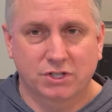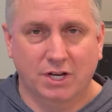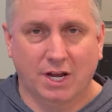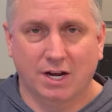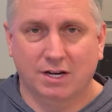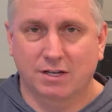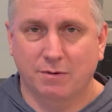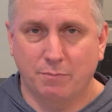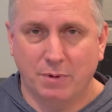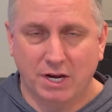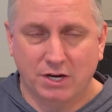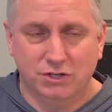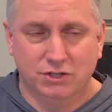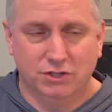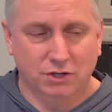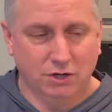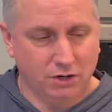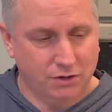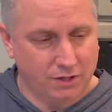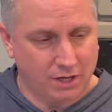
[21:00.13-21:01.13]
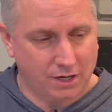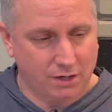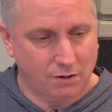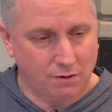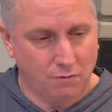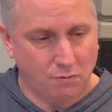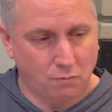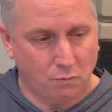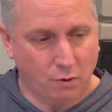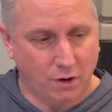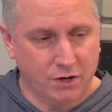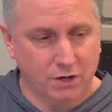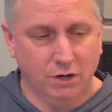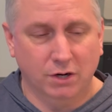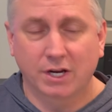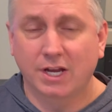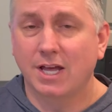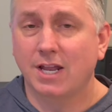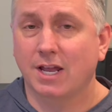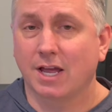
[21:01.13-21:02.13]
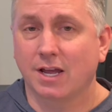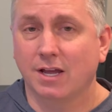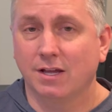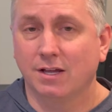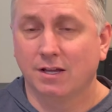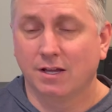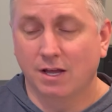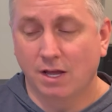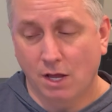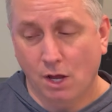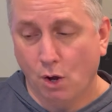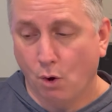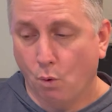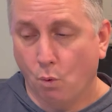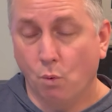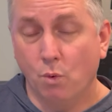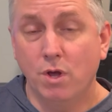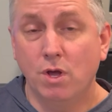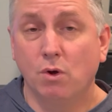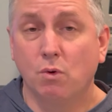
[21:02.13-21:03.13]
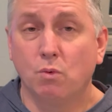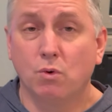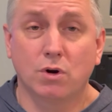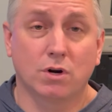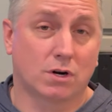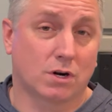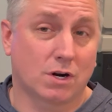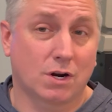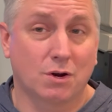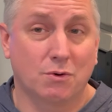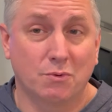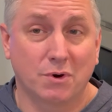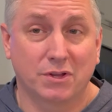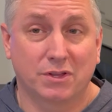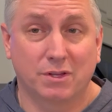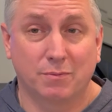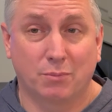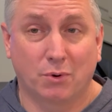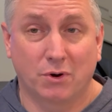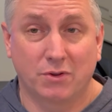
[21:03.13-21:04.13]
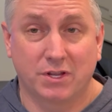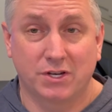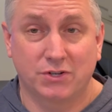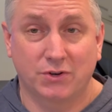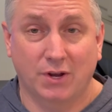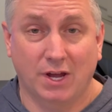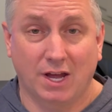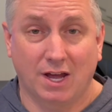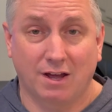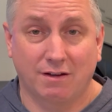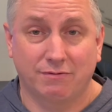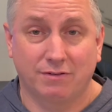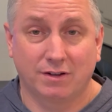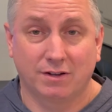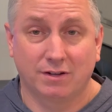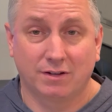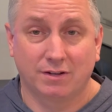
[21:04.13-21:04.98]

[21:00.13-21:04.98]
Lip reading: check to make sure that what you're getting will work with the board that you have.